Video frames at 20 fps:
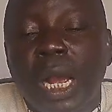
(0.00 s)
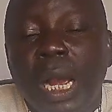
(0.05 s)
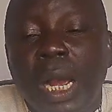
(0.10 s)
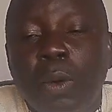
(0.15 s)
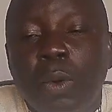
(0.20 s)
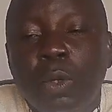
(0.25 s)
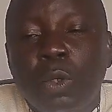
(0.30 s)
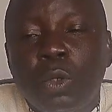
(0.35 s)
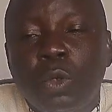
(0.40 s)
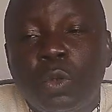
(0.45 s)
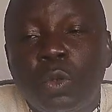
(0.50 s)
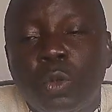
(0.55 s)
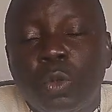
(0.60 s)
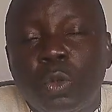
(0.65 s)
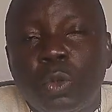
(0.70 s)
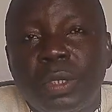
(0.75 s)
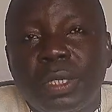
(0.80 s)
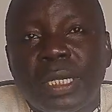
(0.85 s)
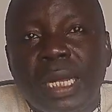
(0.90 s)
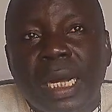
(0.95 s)
I want
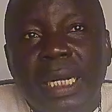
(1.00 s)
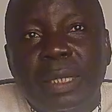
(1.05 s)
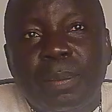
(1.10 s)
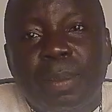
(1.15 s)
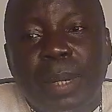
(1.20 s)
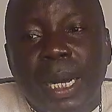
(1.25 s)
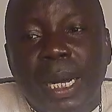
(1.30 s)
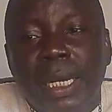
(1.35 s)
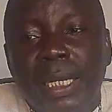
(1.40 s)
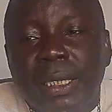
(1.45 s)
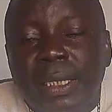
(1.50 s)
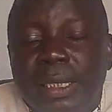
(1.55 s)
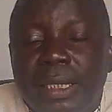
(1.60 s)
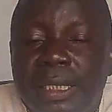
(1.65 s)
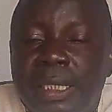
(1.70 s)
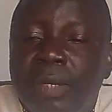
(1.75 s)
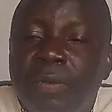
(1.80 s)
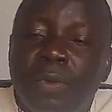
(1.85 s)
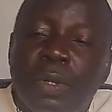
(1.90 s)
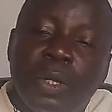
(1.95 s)
to start by
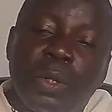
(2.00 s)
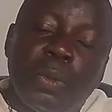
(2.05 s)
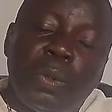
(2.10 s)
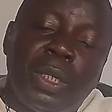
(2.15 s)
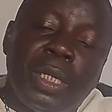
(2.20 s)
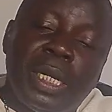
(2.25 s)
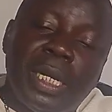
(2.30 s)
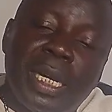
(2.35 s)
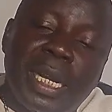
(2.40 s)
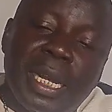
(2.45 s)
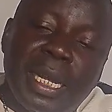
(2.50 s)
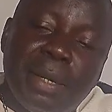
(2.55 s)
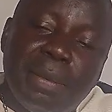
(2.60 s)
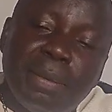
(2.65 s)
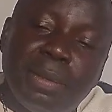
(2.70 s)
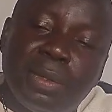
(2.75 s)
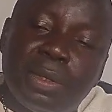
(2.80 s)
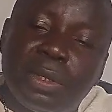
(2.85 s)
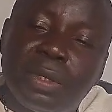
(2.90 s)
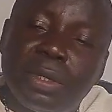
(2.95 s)
giving you the
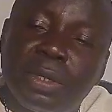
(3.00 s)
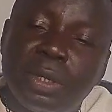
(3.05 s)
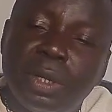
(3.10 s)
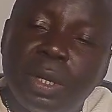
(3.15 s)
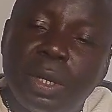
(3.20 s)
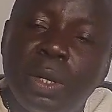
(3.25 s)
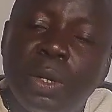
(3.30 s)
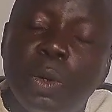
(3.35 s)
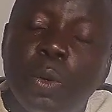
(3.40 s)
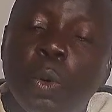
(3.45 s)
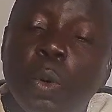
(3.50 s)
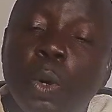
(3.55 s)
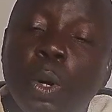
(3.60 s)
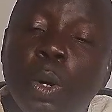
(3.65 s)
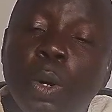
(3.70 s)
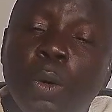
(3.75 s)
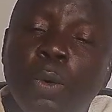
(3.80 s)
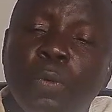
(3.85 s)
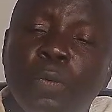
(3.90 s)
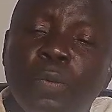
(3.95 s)
names
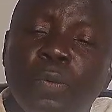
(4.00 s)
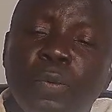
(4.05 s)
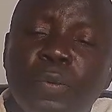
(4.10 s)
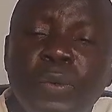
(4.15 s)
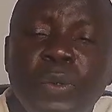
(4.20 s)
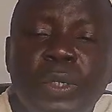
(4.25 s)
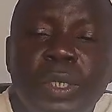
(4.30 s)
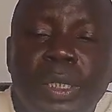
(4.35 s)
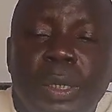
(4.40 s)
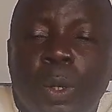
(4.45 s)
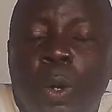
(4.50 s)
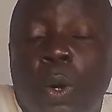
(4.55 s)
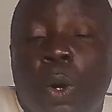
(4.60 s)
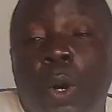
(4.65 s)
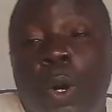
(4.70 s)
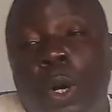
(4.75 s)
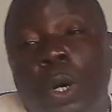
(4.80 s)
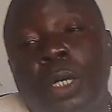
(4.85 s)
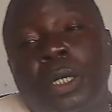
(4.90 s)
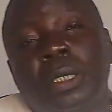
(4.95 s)
of
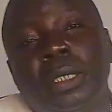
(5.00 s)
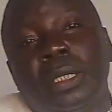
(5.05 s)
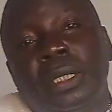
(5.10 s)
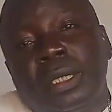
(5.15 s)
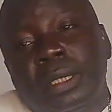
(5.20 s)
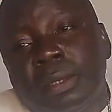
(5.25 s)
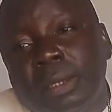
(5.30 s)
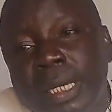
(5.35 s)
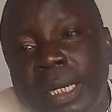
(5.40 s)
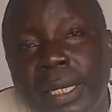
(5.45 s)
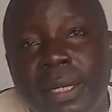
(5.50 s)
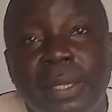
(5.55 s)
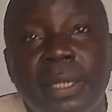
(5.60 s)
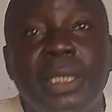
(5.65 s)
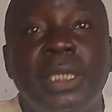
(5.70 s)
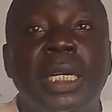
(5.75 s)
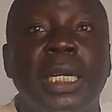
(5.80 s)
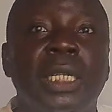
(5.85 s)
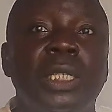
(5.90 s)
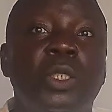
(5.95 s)
or
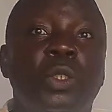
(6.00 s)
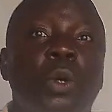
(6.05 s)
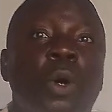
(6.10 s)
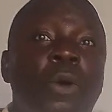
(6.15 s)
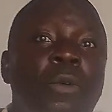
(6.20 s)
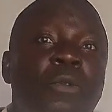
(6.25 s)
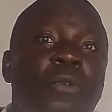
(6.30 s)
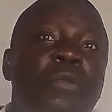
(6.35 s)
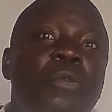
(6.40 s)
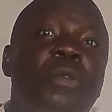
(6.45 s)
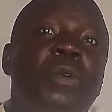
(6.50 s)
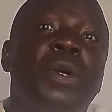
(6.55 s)
ingredients of